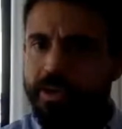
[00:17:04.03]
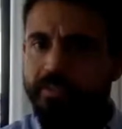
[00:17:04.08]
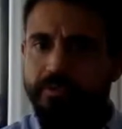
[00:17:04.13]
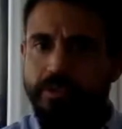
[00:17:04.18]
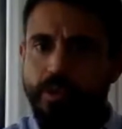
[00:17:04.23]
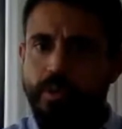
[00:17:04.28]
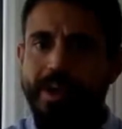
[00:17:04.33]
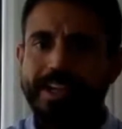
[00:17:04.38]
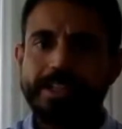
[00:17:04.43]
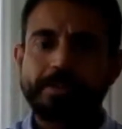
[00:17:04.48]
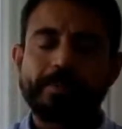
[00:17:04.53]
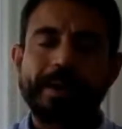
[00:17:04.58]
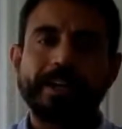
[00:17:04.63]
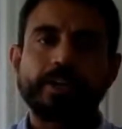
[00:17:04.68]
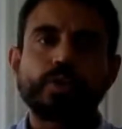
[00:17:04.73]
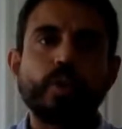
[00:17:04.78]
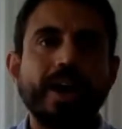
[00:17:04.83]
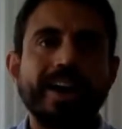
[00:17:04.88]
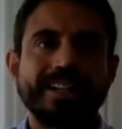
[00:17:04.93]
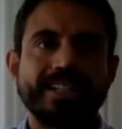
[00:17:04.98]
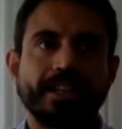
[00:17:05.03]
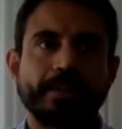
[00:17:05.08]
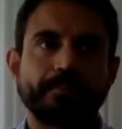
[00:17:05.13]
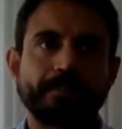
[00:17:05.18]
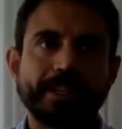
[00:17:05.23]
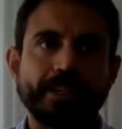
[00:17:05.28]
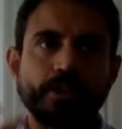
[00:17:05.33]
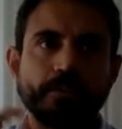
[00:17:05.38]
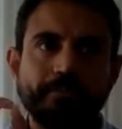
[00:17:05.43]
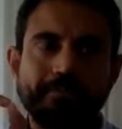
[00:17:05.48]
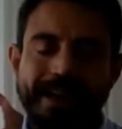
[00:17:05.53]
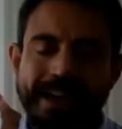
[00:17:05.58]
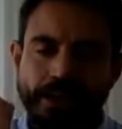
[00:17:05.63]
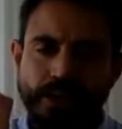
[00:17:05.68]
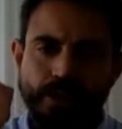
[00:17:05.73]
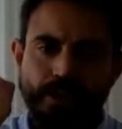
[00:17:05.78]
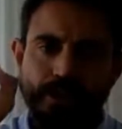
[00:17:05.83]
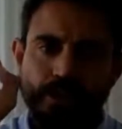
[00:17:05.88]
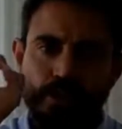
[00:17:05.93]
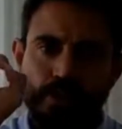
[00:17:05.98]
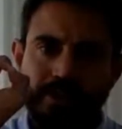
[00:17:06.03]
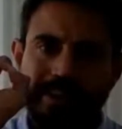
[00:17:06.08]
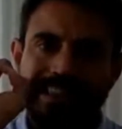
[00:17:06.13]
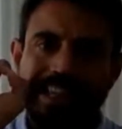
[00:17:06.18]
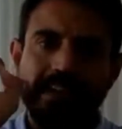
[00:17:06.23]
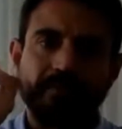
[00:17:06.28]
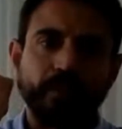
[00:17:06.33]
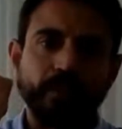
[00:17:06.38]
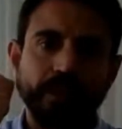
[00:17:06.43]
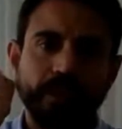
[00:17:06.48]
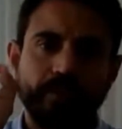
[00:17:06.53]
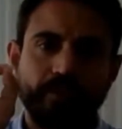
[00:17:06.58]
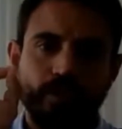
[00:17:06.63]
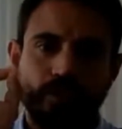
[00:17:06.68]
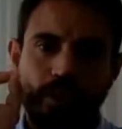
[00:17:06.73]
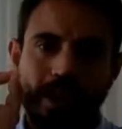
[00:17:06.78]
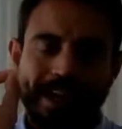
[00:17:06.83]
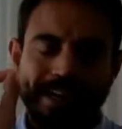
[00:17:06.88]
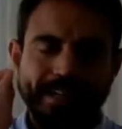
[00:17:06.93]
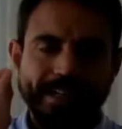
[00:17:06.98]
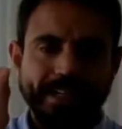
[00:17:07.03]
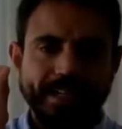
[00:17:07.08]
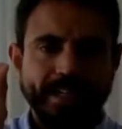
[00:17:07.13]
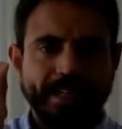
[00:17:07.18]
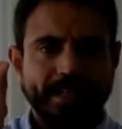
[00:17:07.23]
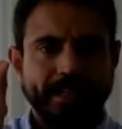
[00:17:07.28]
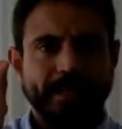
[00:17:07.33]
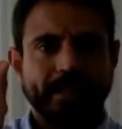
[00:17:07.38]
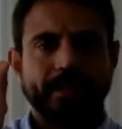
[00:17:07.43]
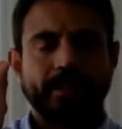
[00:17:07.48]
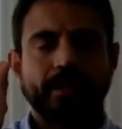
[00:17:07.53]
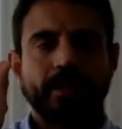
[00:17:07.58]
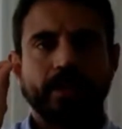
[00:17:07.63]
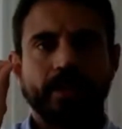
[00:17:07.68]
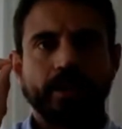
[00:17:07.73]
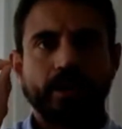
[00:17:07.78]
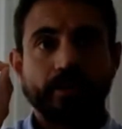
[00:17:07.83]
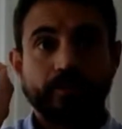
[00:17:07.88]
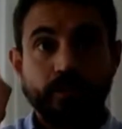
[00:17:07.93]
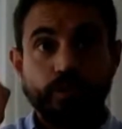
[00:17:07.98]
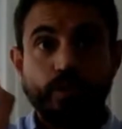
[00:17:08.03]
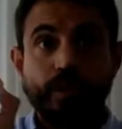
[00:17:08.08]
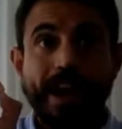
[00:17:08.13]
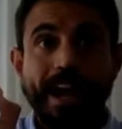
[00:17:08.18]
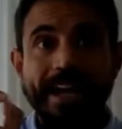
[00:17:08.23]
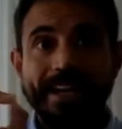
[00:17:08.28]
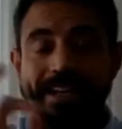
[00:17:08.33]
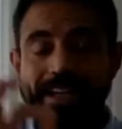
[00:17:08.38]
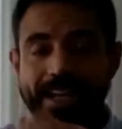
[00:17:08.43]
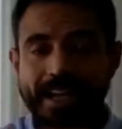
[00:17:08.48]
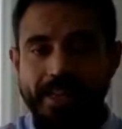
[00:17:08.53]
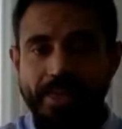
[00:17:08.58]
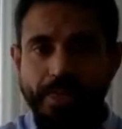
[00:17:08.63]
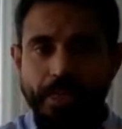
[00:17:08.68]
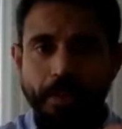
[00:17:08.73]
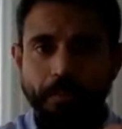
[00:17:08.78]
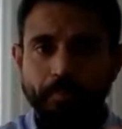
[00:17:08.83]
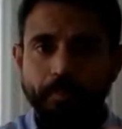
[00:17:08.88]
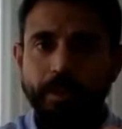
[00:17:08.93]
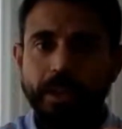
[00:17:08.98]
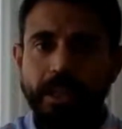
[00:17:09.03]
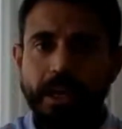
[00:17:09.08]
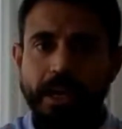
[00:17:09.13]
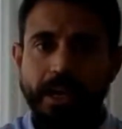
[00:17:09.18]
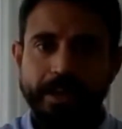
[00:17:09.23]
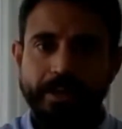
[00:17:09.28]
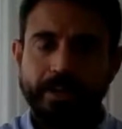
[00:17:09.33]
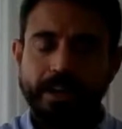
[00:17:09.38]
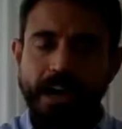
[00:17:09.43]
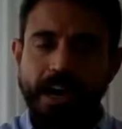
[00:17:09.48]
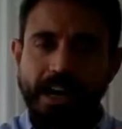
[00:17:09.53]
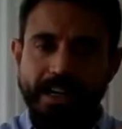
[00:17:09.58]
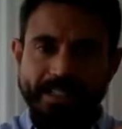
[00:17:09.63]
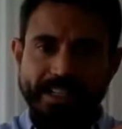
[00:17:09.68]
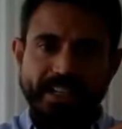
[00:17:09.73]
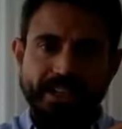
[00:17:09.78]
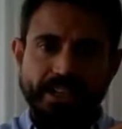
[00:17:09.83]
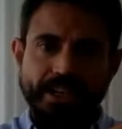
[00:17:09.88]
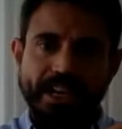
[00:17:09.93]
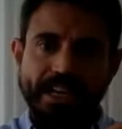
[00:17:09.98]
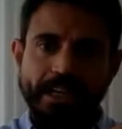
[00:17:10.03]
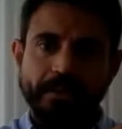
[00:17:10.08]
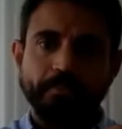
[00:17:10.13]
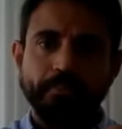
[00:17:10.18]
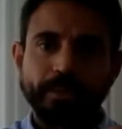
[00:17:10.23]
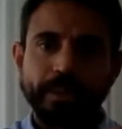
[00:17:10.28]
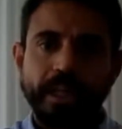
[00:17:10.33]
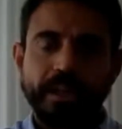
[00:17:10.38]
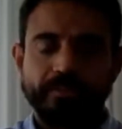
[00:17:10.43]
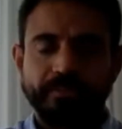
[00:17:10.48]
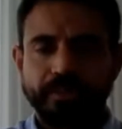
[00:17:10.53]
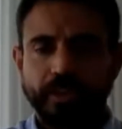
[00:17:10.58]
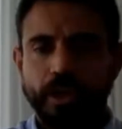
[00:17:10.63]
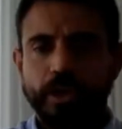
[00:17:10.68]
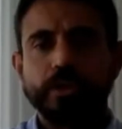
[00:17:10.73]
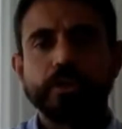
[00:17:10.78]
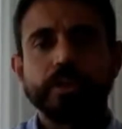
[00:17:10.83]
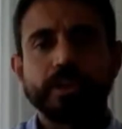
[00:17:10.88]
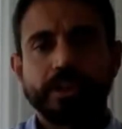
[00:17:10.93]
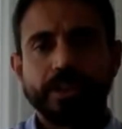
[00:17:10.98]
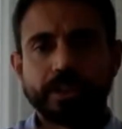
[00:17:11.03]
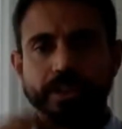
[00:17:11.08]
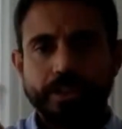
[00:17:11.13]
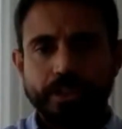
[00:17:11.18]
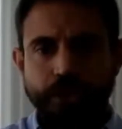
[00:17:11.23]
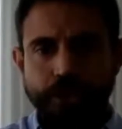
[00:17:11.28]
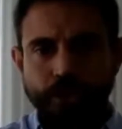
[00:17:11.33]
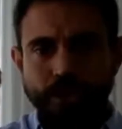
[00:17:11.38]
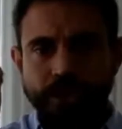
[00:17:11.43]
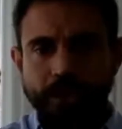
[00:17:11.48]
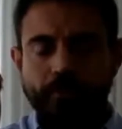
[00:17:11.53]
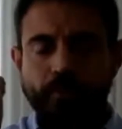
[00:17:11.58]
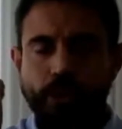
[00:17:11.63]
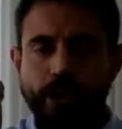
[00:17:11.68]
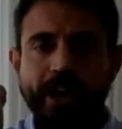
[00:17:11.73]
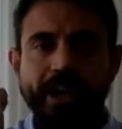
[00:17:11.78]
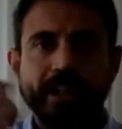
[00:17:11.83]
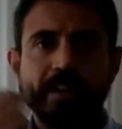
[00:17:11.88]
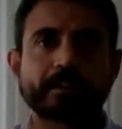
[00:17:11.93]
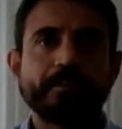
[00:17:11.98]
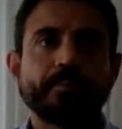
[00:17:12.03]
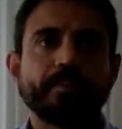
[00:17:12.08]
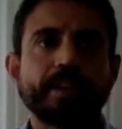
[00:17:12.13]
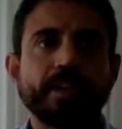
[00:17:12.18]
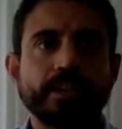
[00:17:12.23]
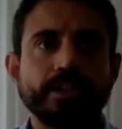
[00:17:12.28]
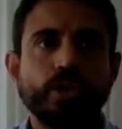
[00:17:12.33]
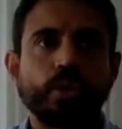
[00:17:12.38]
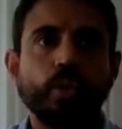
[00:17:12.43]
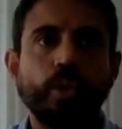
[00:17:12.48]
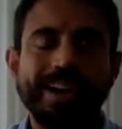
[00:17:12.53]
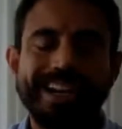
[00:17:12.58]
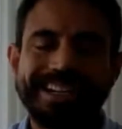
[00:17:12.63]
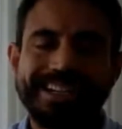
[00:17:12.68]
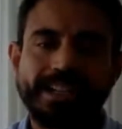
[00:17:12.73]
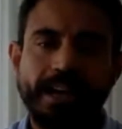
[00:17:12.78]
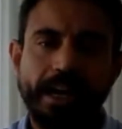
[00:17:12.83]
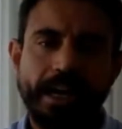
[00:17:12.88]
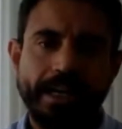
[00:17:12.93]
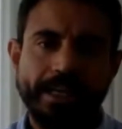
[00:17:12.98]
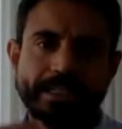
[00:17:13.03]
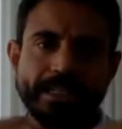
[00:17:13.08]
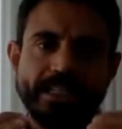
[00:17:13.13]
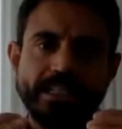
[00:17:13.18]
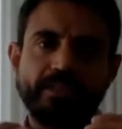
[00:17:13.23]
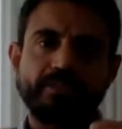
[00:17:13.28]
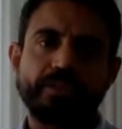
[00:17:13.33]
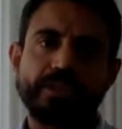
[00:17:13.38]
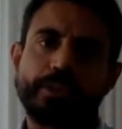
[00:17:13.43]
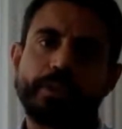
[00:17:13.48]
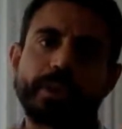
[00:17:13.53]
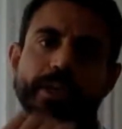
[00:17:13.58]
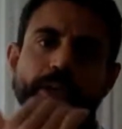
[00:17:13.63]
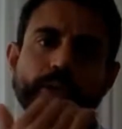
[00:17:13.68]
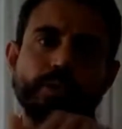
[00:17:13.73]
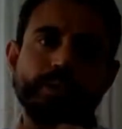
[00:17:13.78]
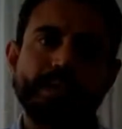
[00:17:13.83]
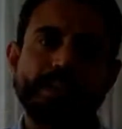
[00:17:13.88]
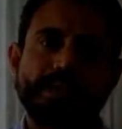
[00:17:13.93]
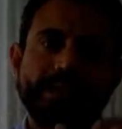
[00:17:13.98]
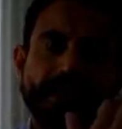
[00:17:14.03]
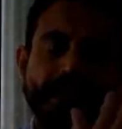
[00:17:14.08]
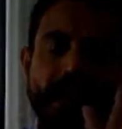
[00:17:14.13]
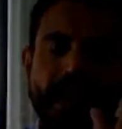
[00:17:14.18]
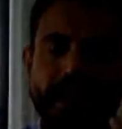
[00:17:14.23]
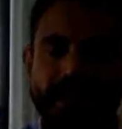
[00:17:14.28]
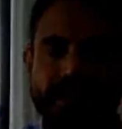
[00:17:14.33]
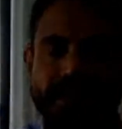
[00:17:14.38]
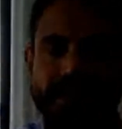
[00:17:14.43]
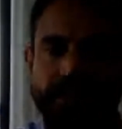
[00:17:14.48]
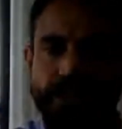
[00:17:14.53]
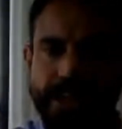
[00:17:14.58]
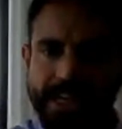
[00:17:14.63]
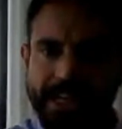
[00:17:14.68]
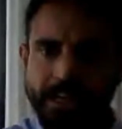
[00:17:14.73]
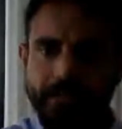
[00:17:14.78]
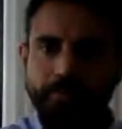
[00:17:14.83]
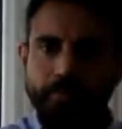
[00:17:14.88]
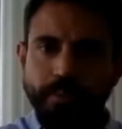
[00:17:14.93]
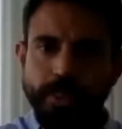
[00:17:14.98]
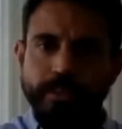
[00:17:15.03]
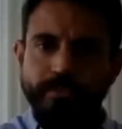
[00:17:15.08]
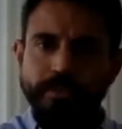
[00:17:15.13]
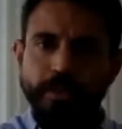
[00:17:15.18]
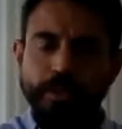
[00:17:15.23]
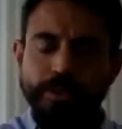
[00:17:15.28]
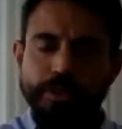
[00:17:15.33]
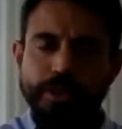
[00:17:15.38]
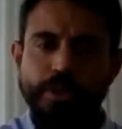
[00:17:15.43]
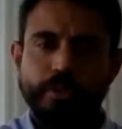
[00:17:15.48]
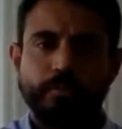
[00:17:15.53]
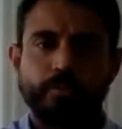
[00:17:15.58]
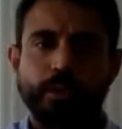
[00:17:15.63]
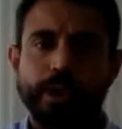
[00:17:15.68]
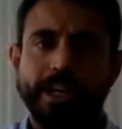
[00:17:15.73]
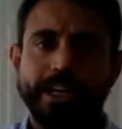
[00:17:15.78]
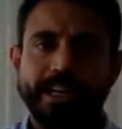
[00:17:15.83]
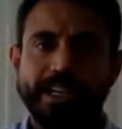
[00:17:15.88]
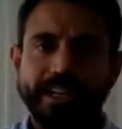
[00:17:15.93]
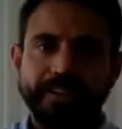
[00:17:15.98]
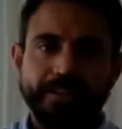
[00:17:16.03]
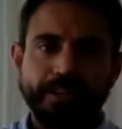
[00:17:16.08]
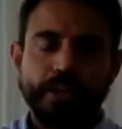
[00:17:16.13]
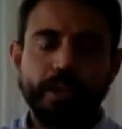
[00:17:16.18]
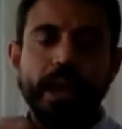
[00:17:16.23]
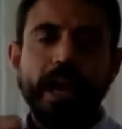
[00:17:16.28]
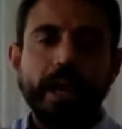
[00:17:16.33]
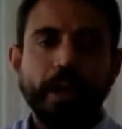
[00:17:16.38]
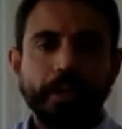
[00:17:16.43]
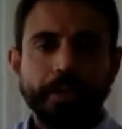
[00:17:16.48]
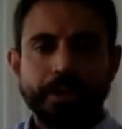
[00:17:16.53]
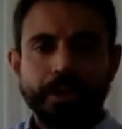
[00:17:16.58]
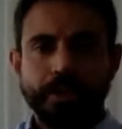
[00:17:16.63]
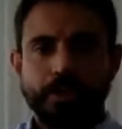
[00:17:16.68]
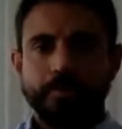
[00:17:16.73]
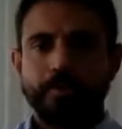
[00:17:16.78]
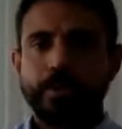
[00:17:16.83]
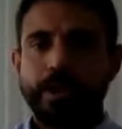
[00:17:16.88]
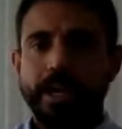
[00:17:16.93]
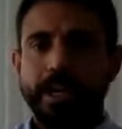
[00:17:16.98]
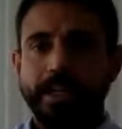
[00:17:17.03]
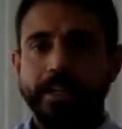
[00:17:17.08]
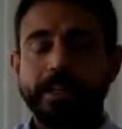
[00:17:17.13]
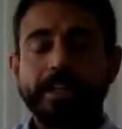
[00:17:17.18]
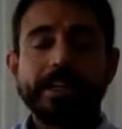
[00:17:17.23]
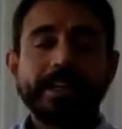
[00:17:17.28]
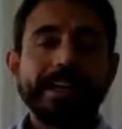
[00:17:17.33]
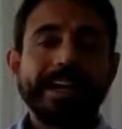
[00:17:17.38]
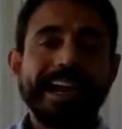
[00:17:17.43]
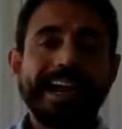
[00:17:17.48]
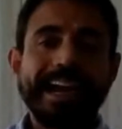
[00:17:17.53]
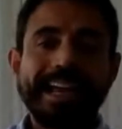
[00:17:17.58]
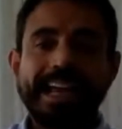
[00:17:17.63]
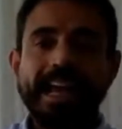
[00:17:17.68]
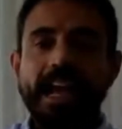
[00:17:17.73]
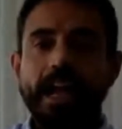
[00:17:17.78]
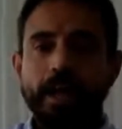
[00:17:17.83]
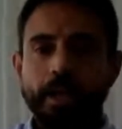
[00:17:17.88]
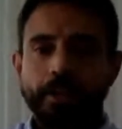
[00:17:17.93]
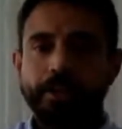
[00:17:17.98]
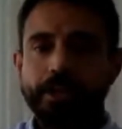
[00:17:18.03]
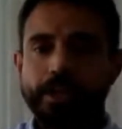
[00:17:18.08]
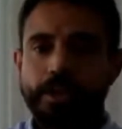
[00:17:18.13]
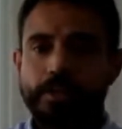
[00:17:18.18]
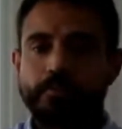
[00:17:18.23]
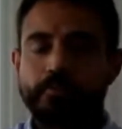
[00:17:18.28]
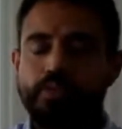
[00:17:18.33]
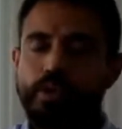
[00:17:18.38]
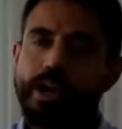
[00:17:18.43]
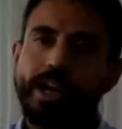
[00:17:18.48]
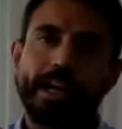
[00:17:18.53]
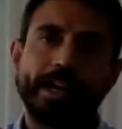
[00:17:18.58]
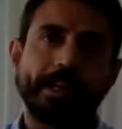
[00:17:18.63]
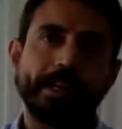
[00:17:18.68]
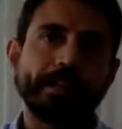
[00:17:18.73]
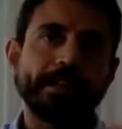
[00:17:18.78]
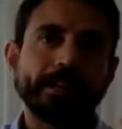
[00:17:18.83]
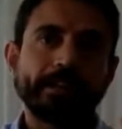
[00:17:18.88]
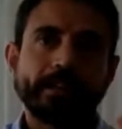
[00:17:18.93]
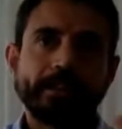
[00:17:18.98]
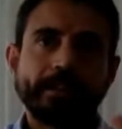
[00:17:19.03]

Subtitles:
infrared spectroscopy, to measure the level of redness of red in the blood, oxygenated blood flow to the brain. So what it does is if you increase the oxygenated blood flow to your brain, it gives you a healthier brain. And a healthier brain